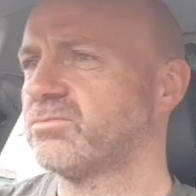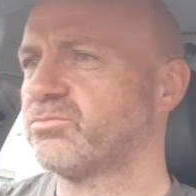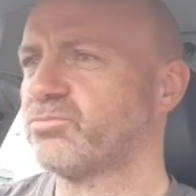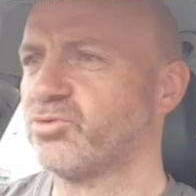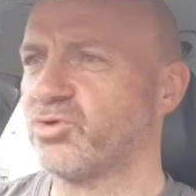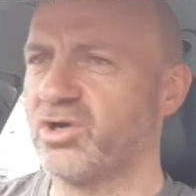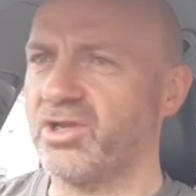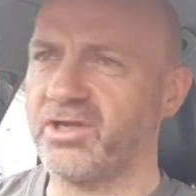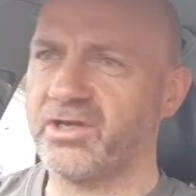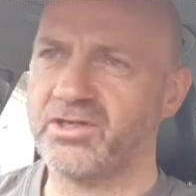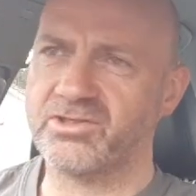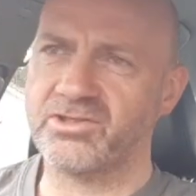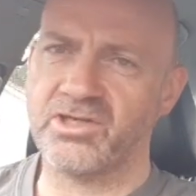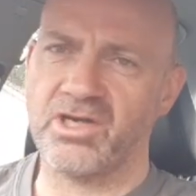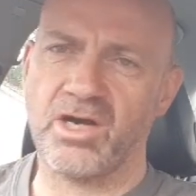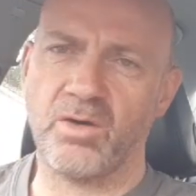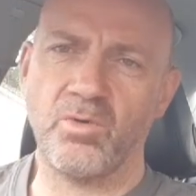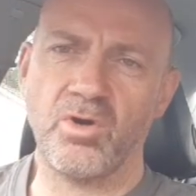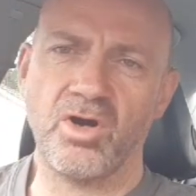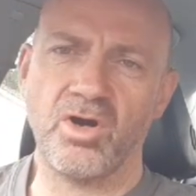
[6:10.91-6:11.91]
Brilliant
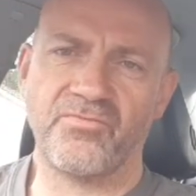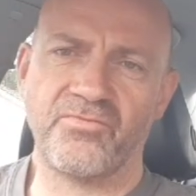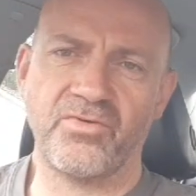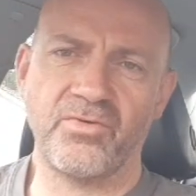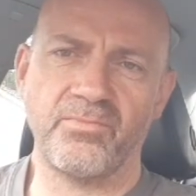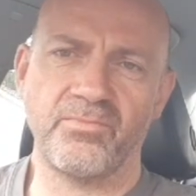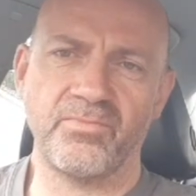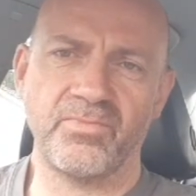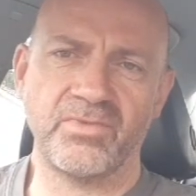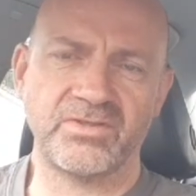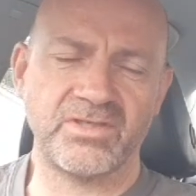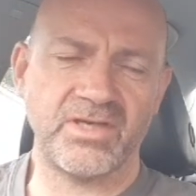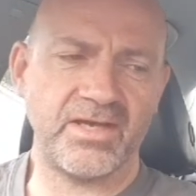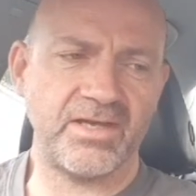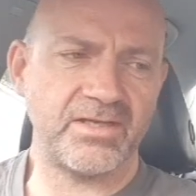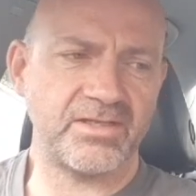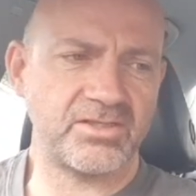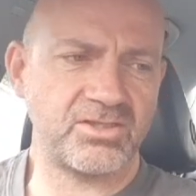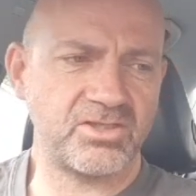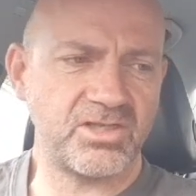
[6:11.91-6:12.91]
guitar work from
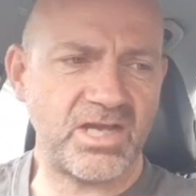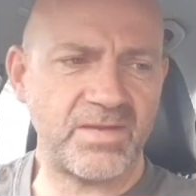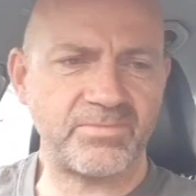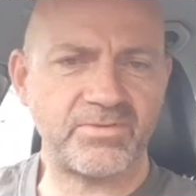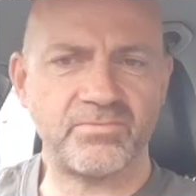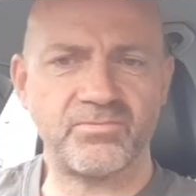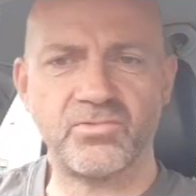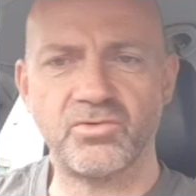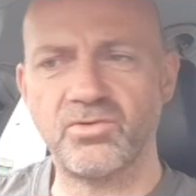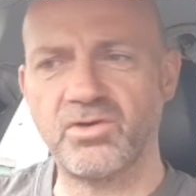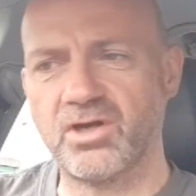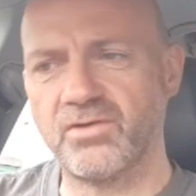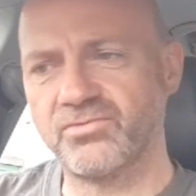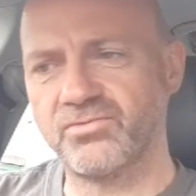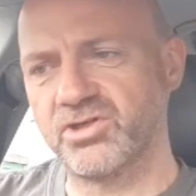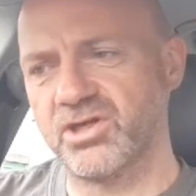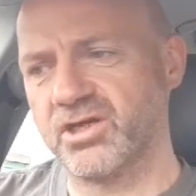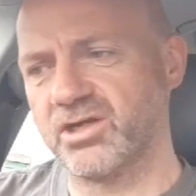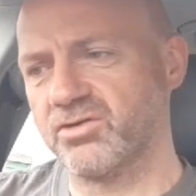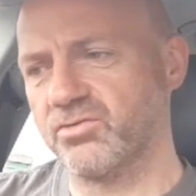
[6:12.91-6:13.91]
Matthias Jabs and Rudolf
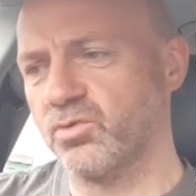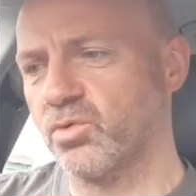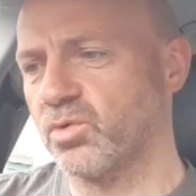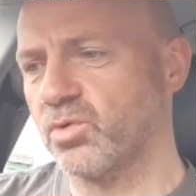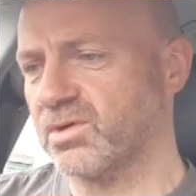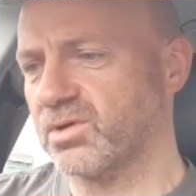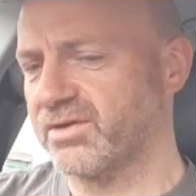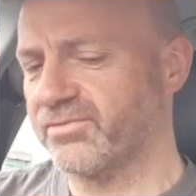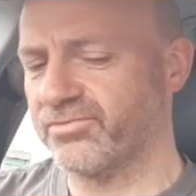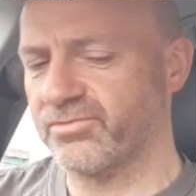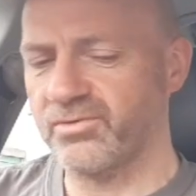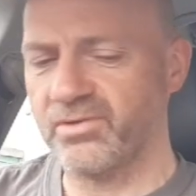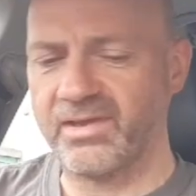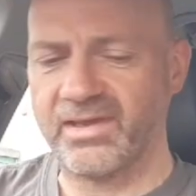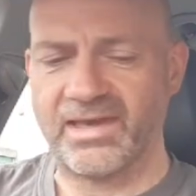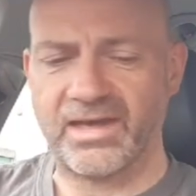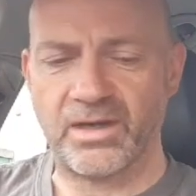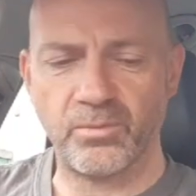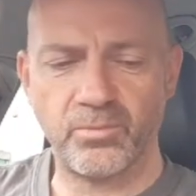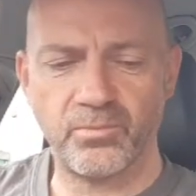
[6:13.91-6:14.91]
Schenker all the way through
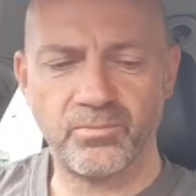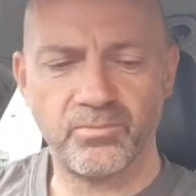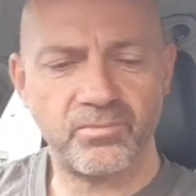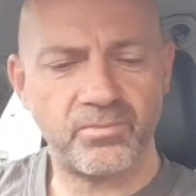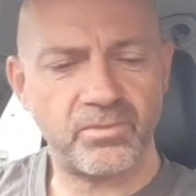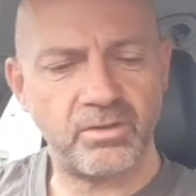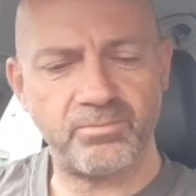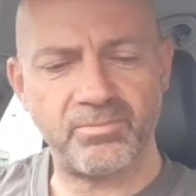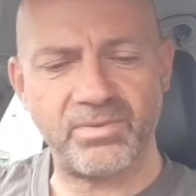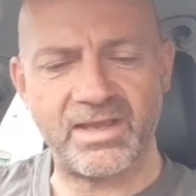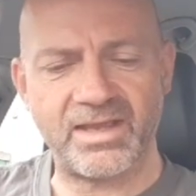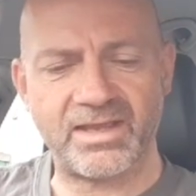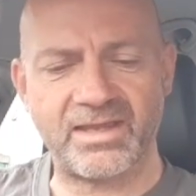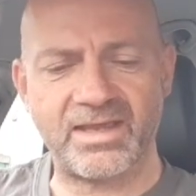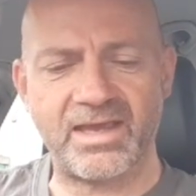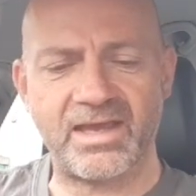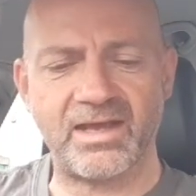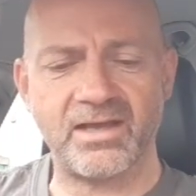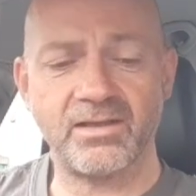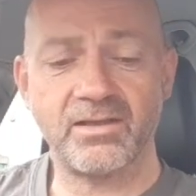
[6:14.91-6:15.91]
the album at
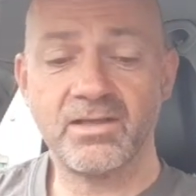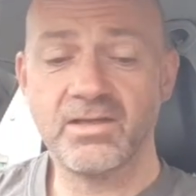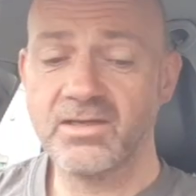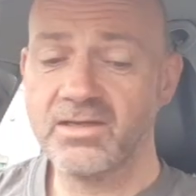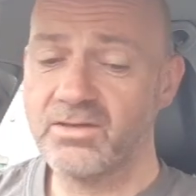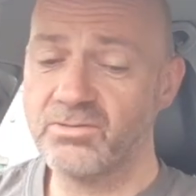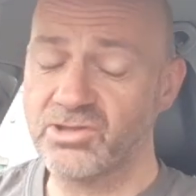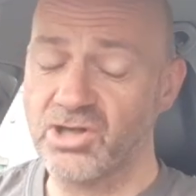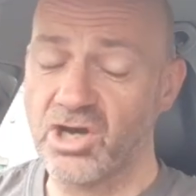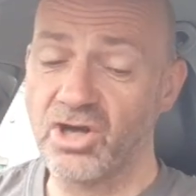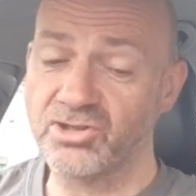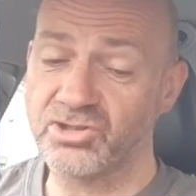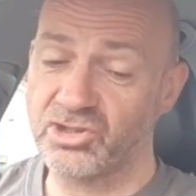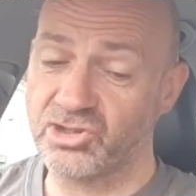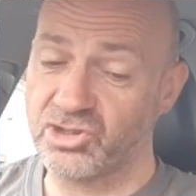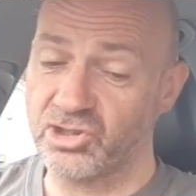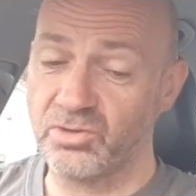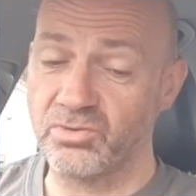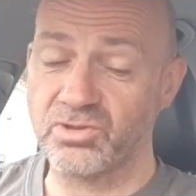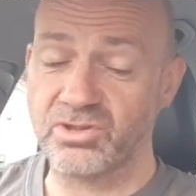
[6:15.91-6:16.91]
Blackout. It was hard
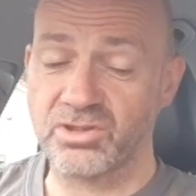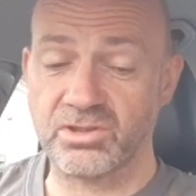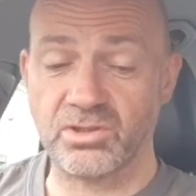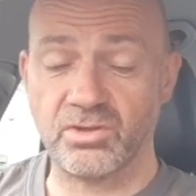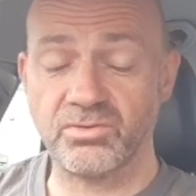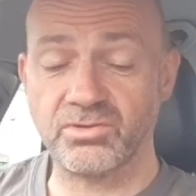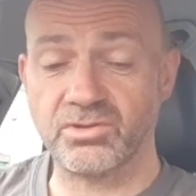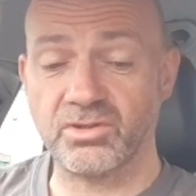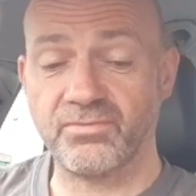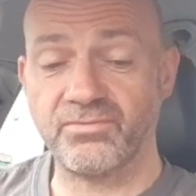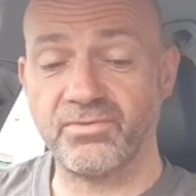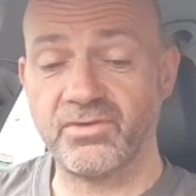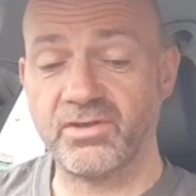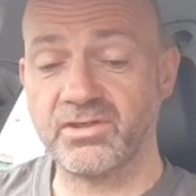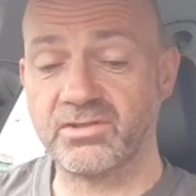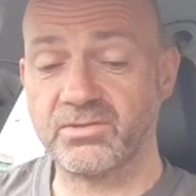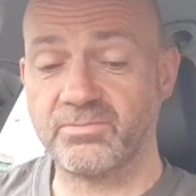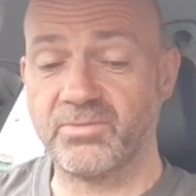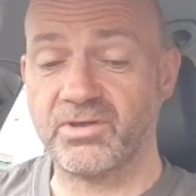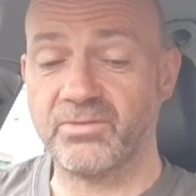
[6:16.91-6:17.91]
to choose songs off of
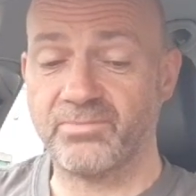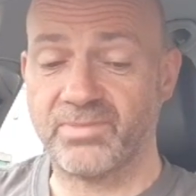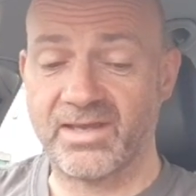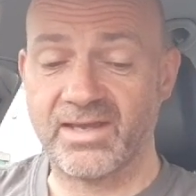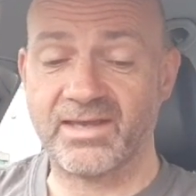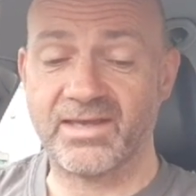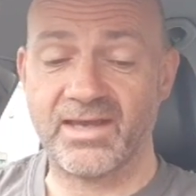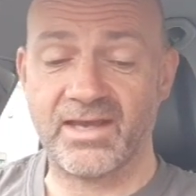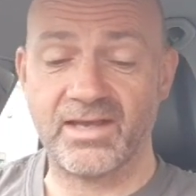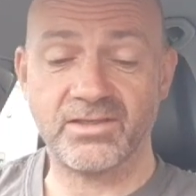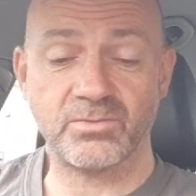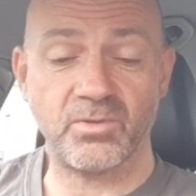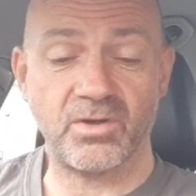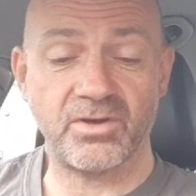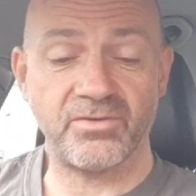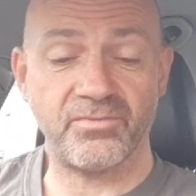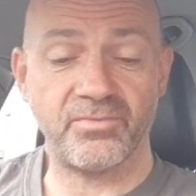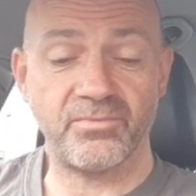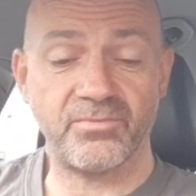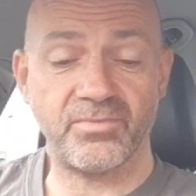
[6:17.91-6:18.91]
this, but Blackout's
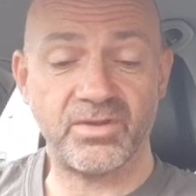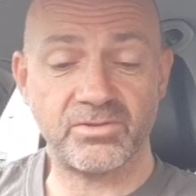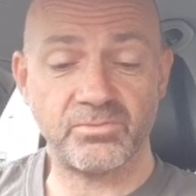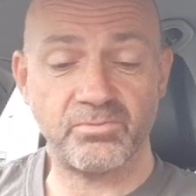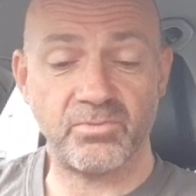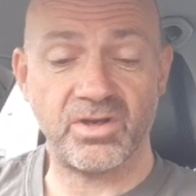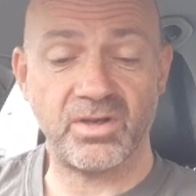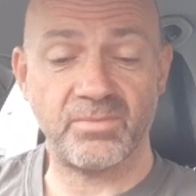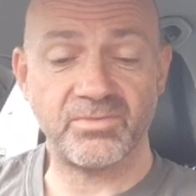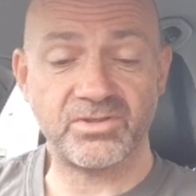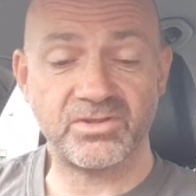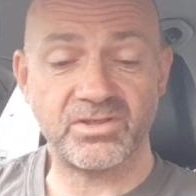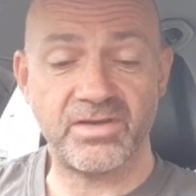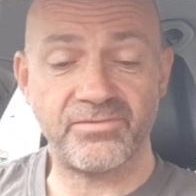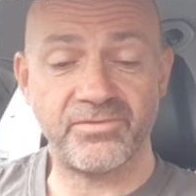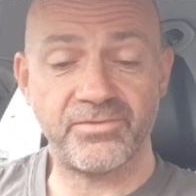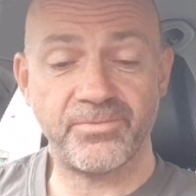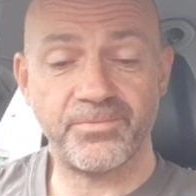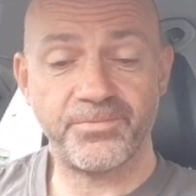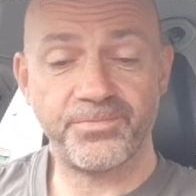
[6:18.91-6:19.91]
one of them. That's my number
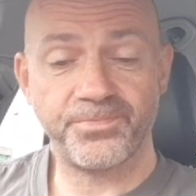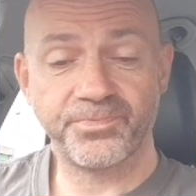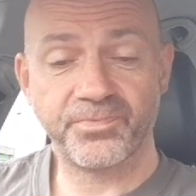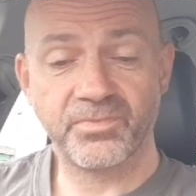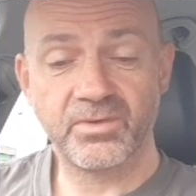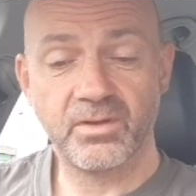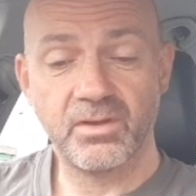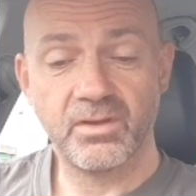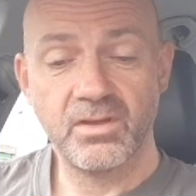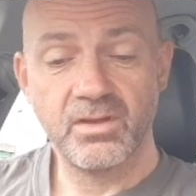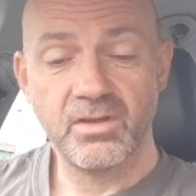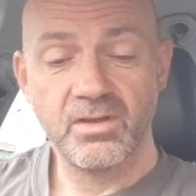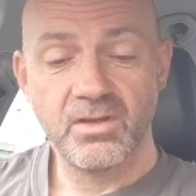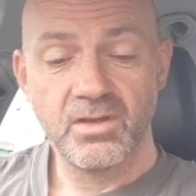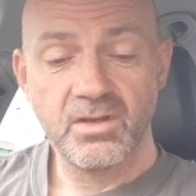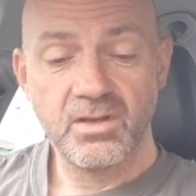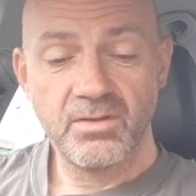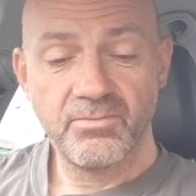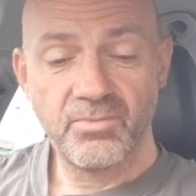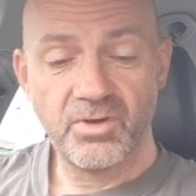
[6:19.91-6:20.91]
seven.
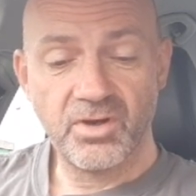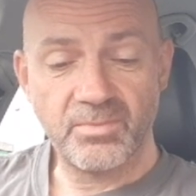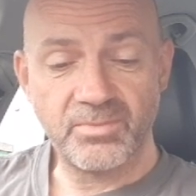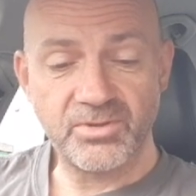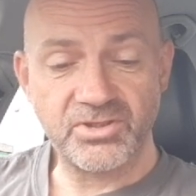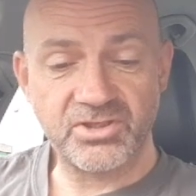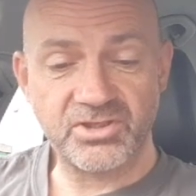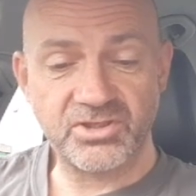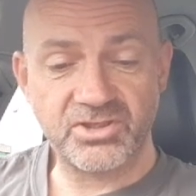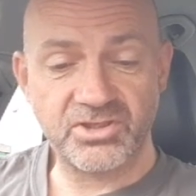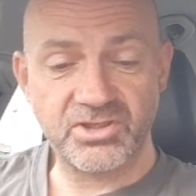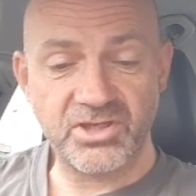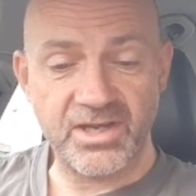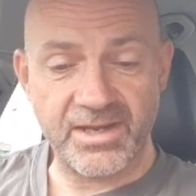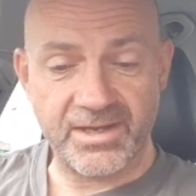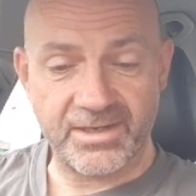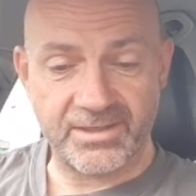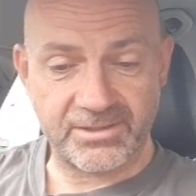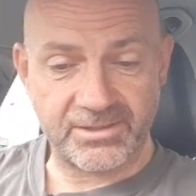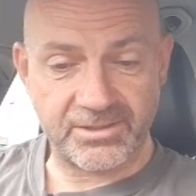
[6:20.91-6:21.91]
My number
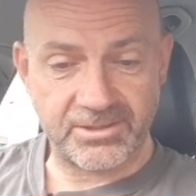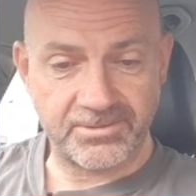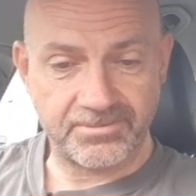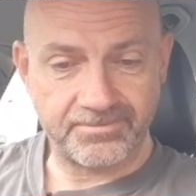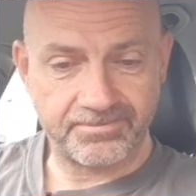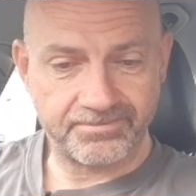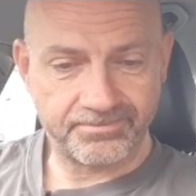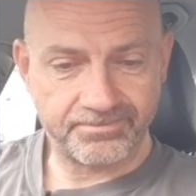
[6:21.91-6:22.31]
six